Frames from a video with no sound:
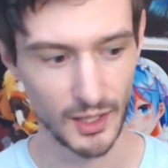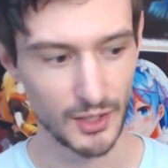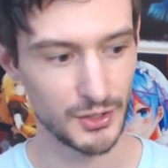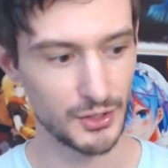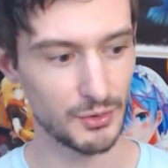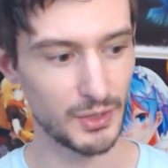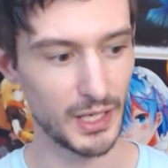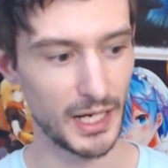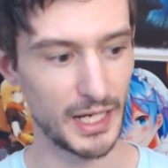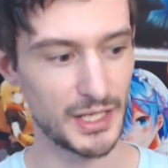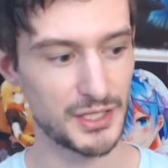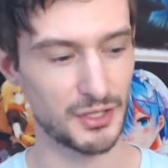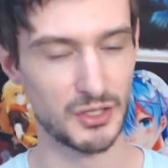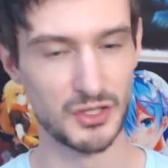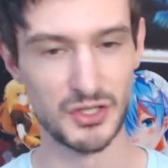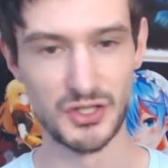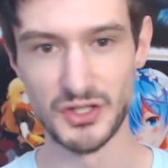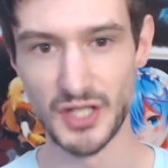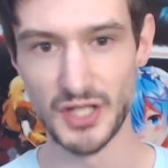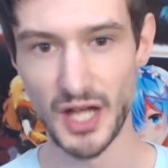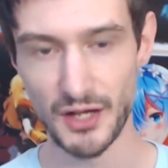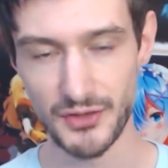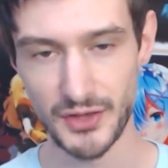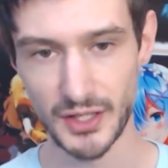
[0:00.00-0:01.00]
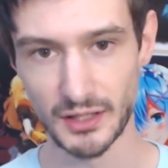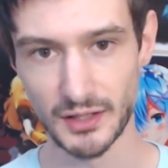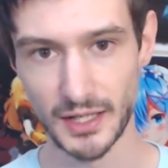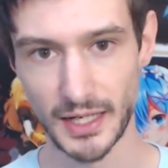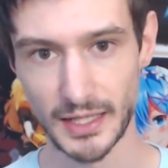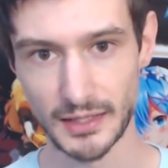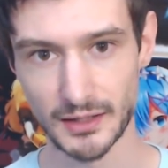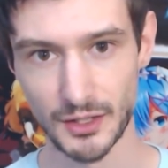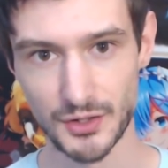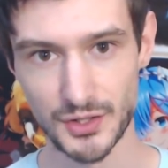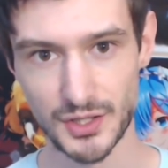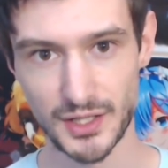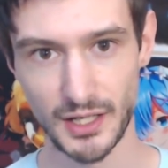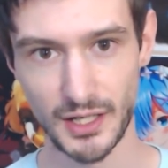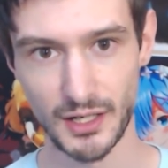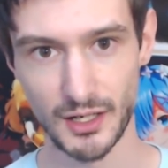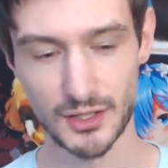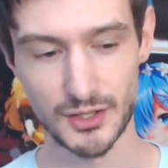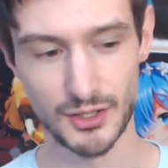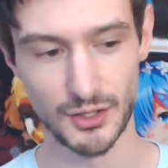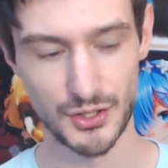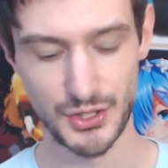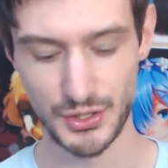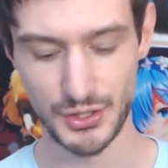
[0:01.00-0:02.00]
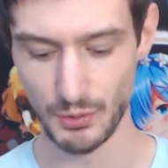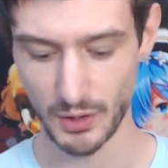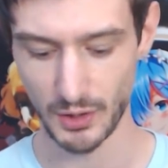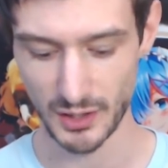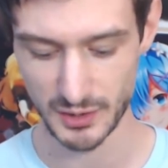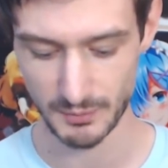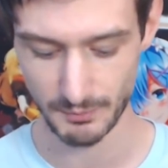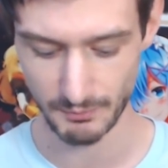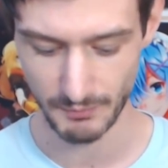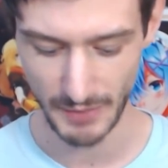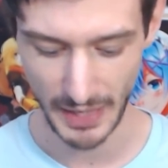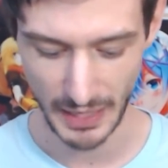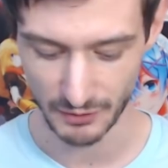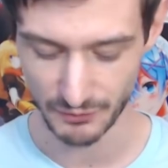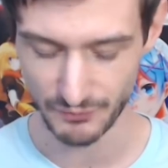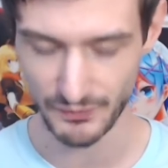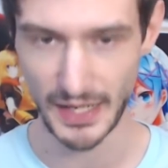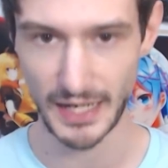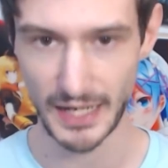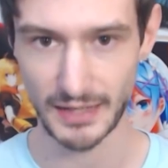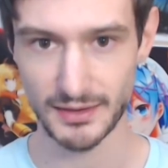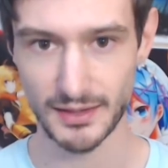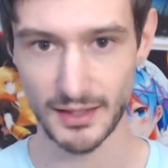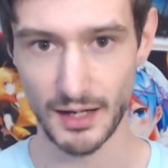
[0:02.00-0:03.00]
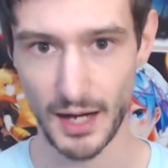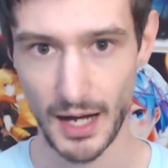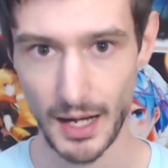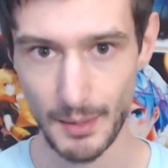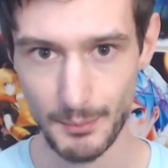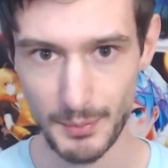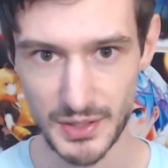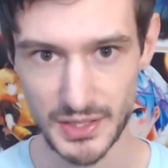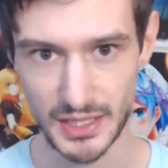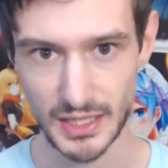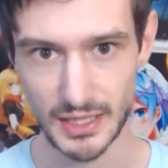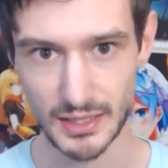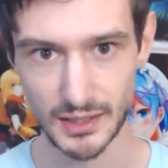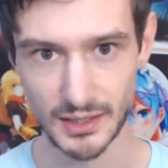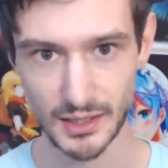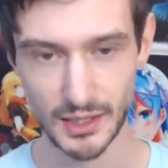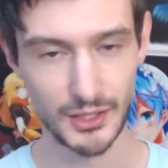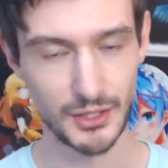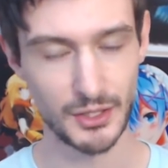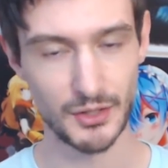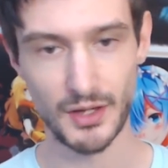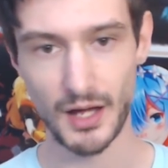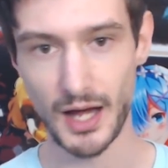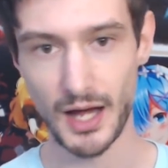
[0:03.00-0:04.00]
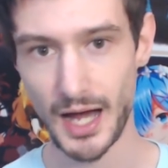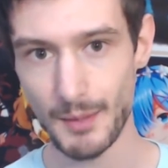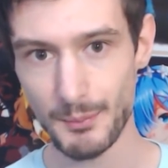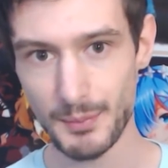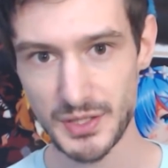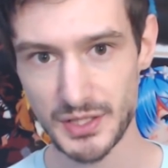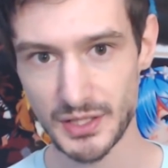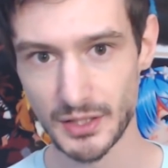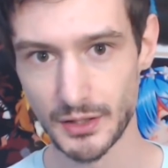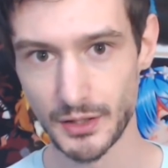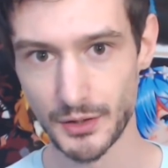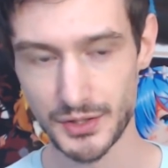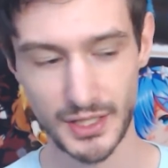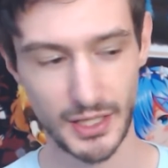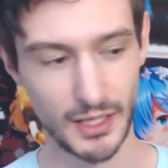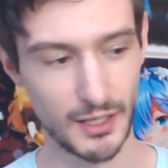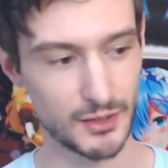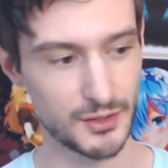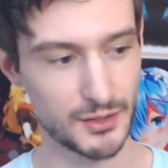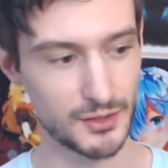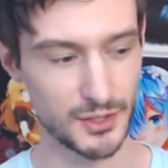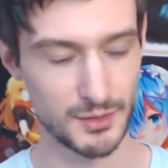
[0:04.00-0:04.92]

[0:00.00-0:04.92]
You guys are nothing like those characters. You are, as a matter of fact, the opposite. You're the opposite of those characters,